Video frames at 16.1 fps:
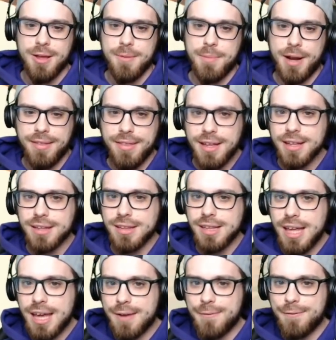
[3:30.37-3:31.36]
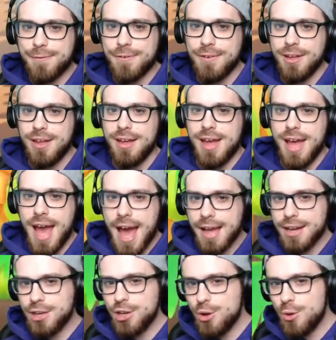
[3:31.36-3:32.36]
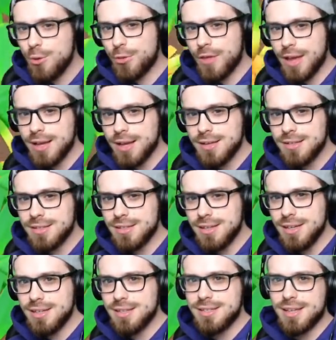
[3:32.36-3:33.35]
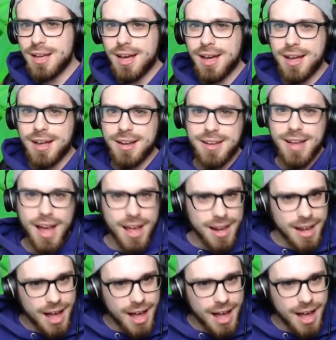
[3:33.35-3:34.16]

But I think Leaf adding new things is not